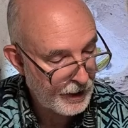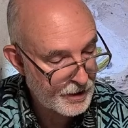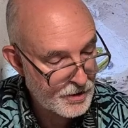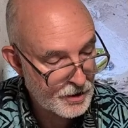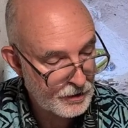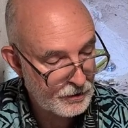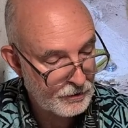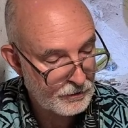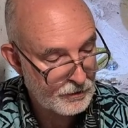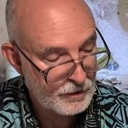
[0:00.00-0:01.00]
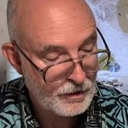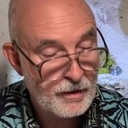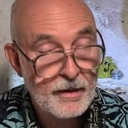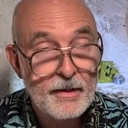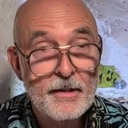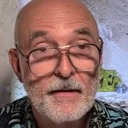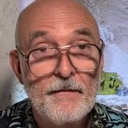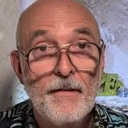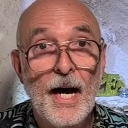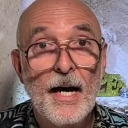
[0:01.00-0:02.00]
into
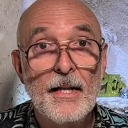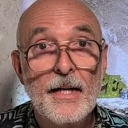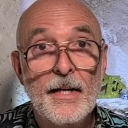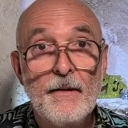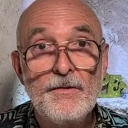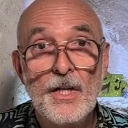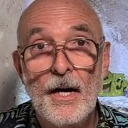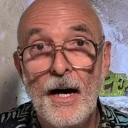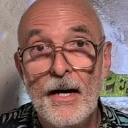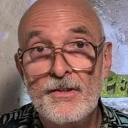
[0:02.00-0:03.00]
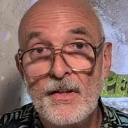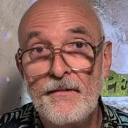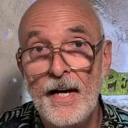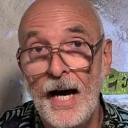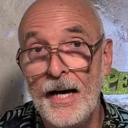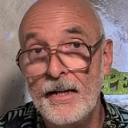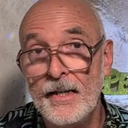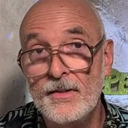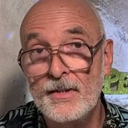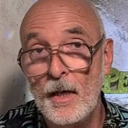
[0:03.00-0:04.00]
the Valley of Jehoshaphat."
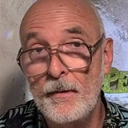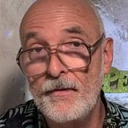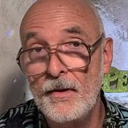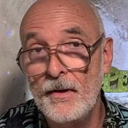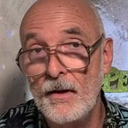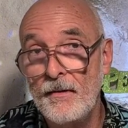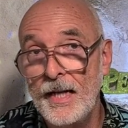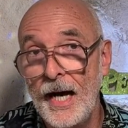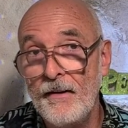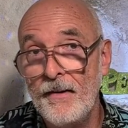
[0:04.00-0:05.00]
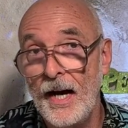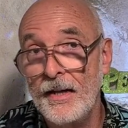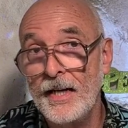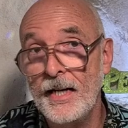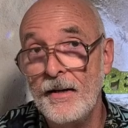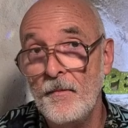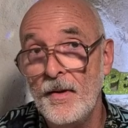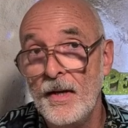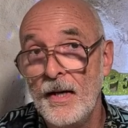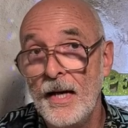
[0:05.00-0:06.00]
And some of you know that valley
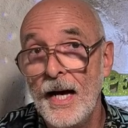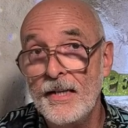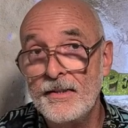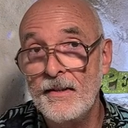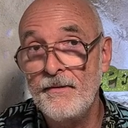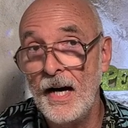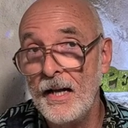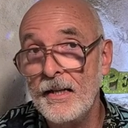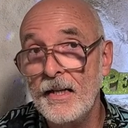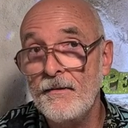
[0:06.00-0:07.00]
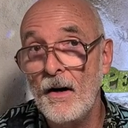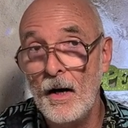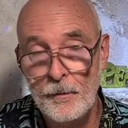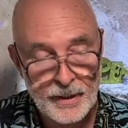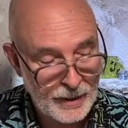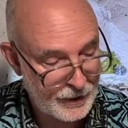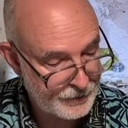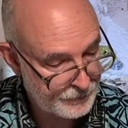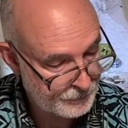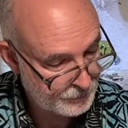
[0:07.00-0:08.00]
as the Valley of
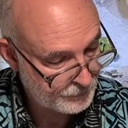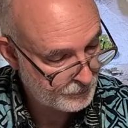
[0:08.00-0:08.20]
Armageddon.